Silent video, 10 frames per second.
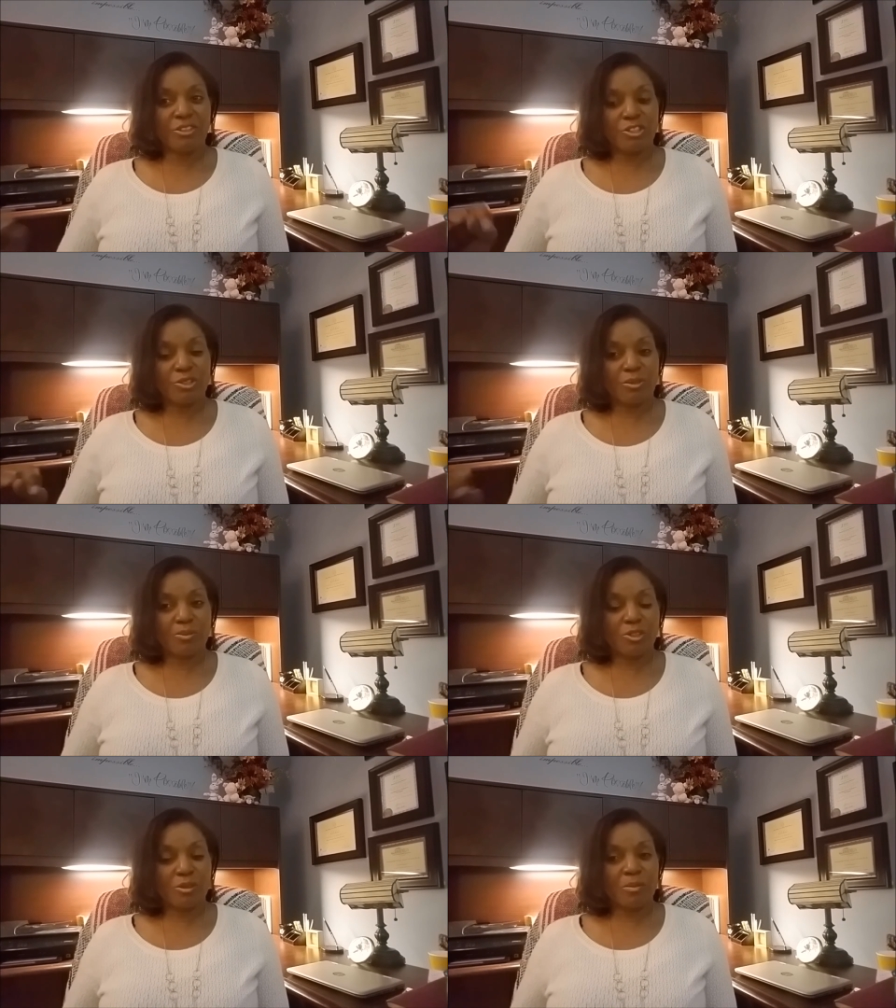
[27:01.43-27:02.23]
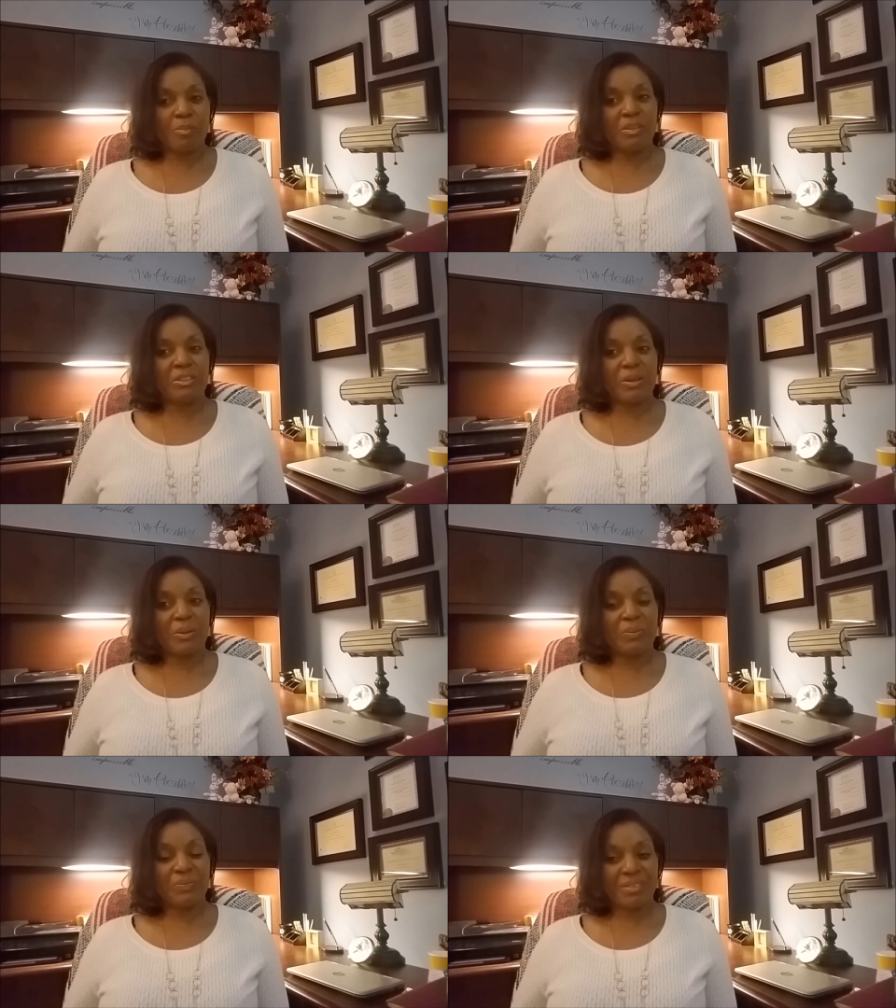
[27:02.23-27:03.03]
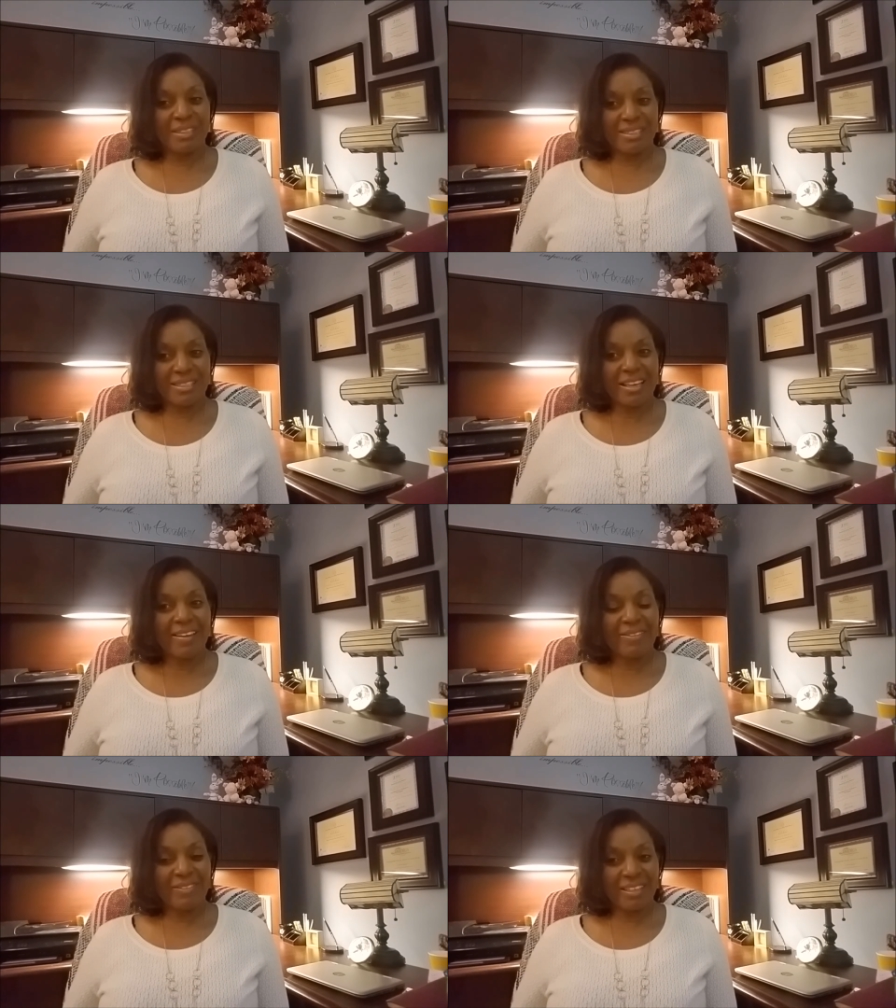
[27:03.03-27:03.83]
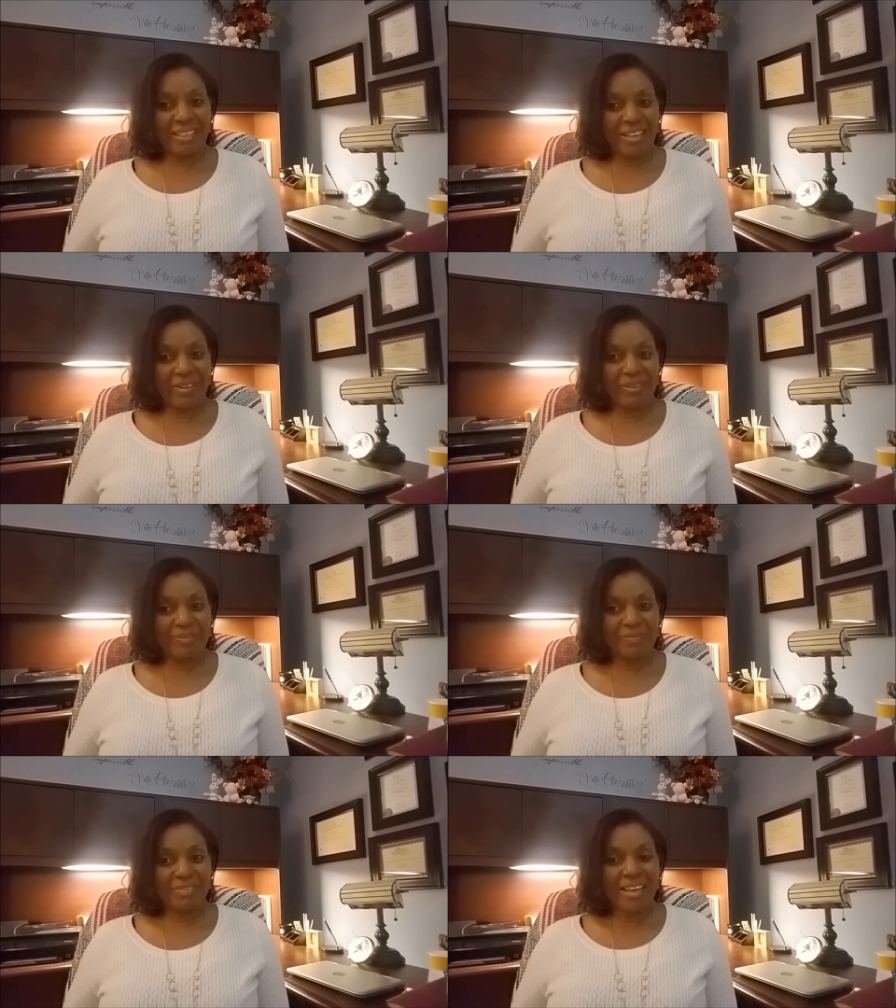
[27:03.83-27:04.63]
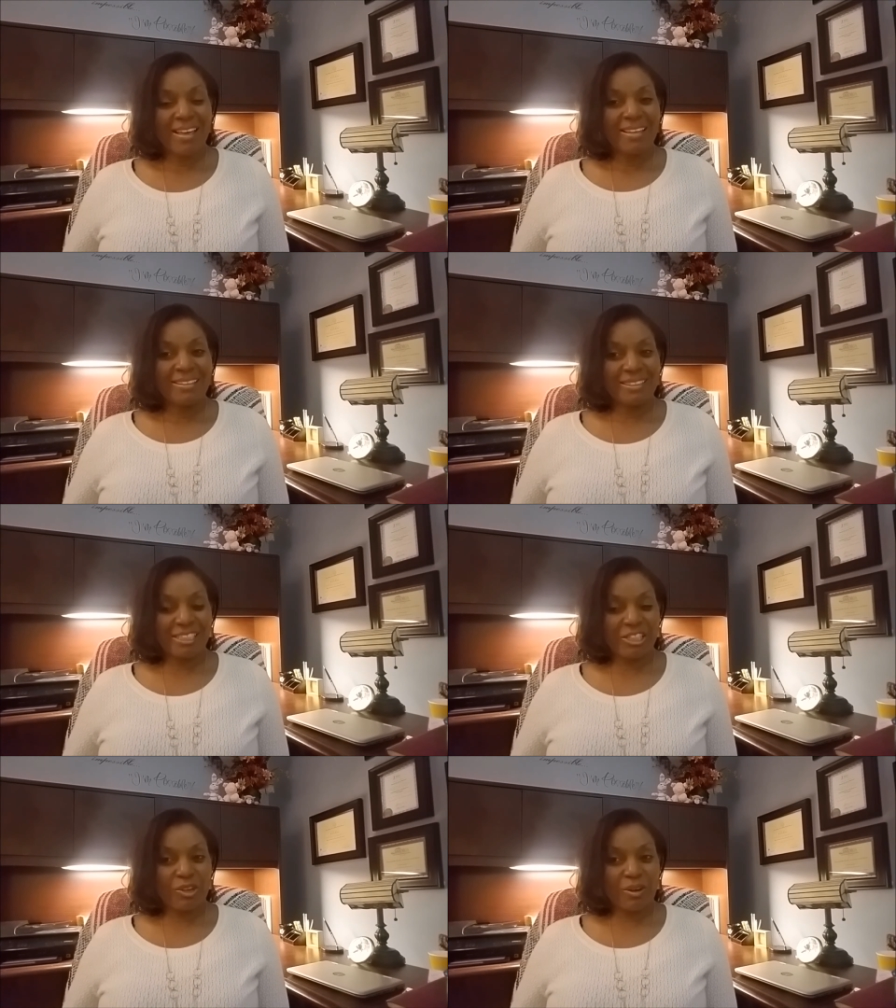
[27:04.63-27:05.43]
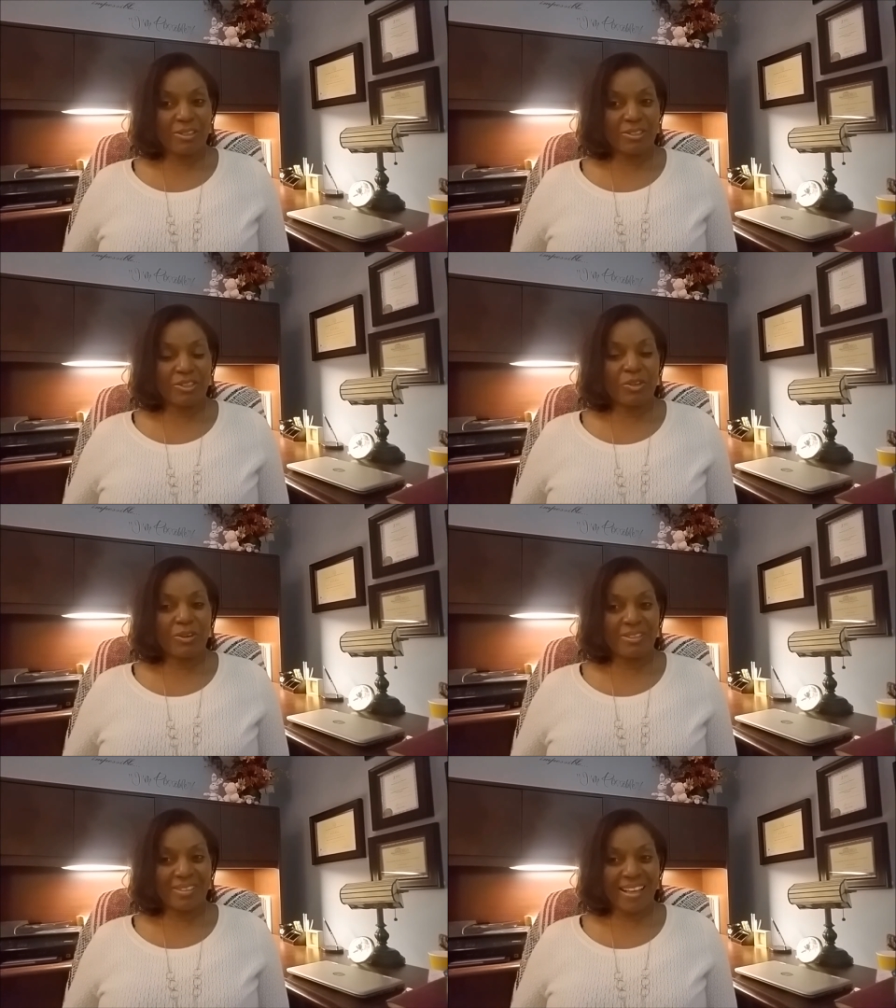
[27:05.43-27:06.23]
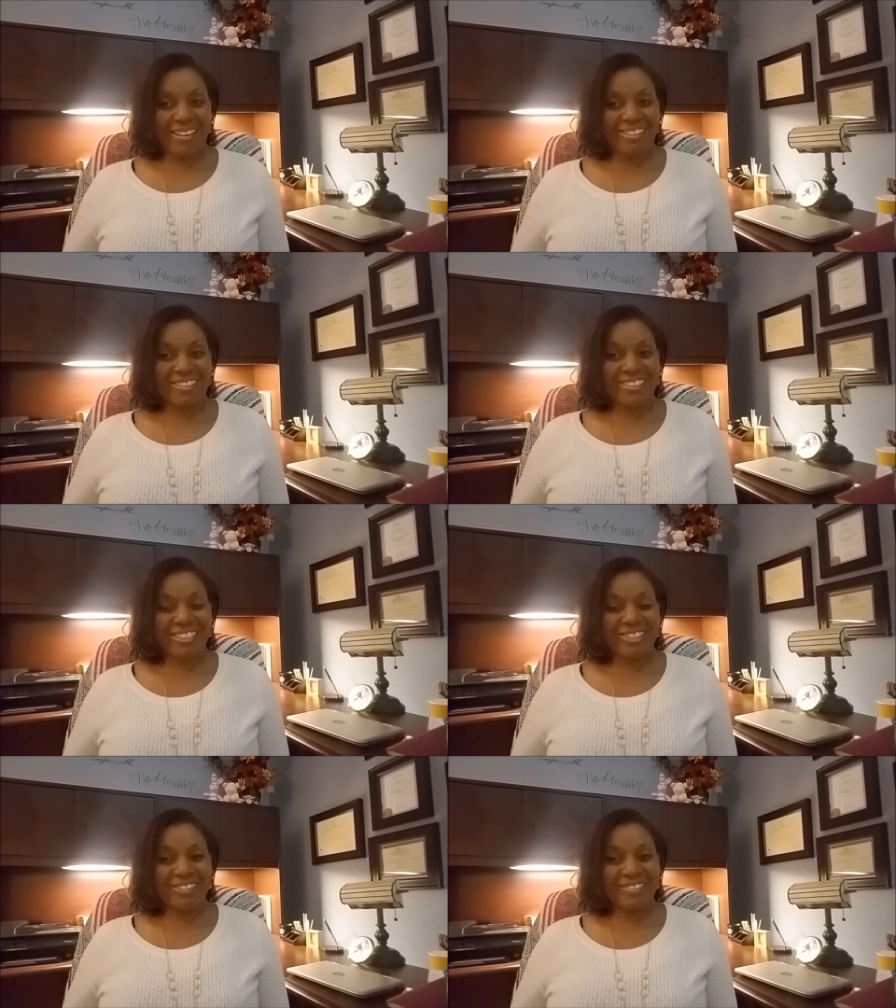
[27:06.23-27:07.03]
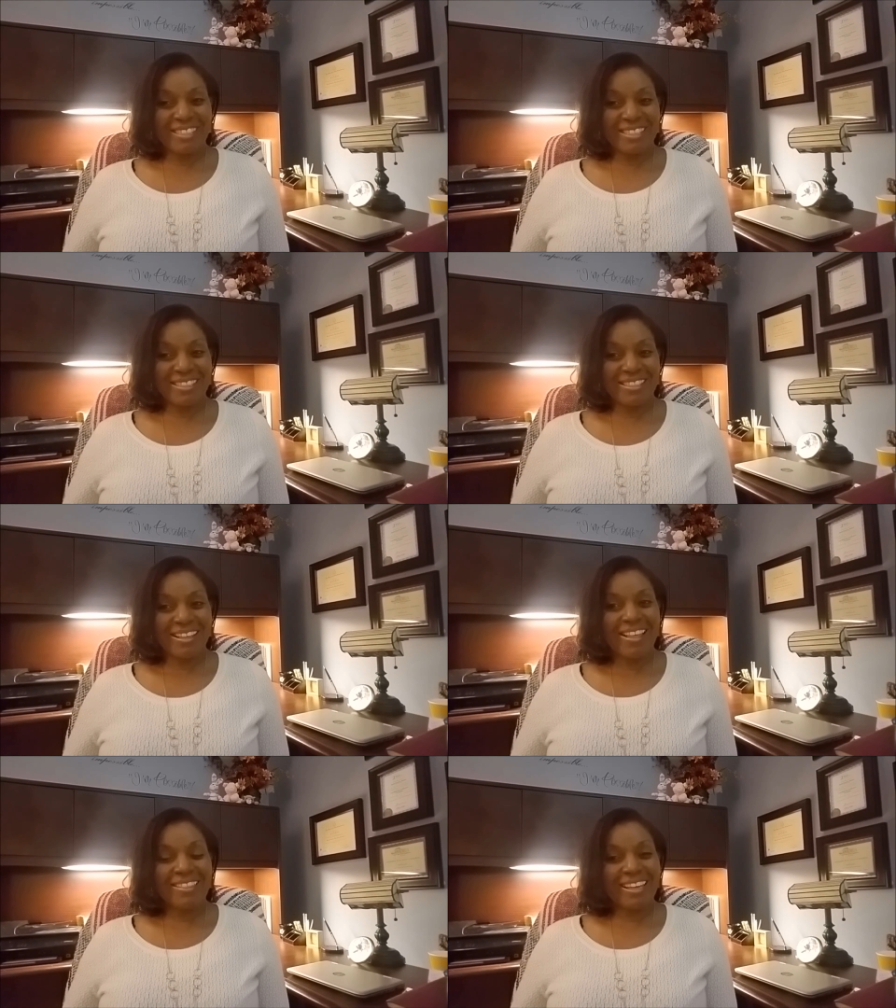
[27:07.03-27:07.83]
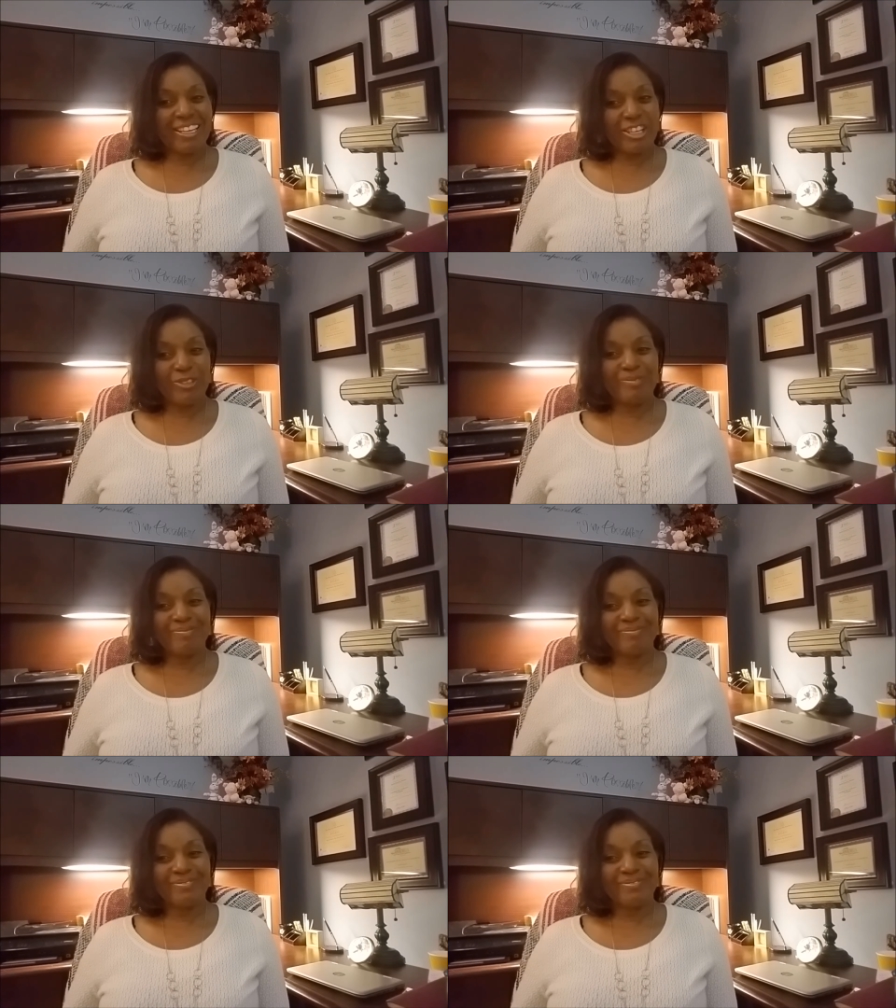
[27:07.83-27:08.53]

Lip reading: the description below this video. Dee Gardner, Gardner Counseling Services. Thank you.